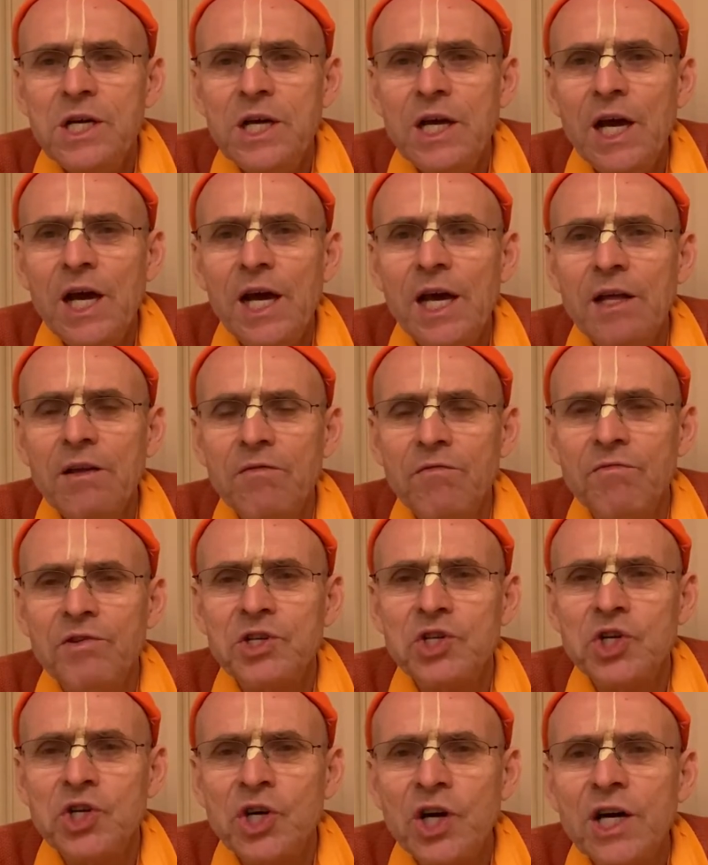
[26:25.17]
and
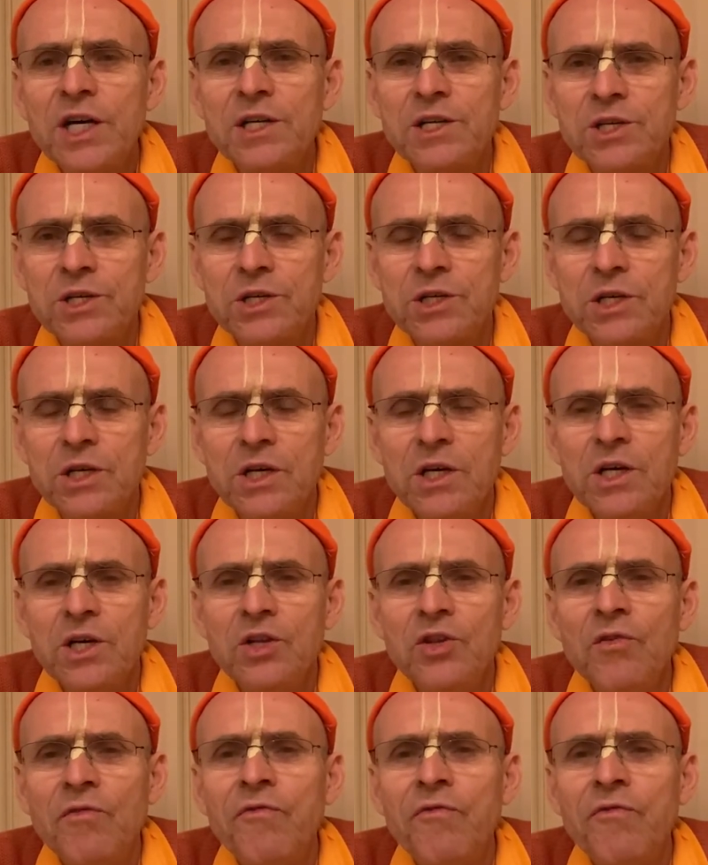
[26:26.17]
which cut the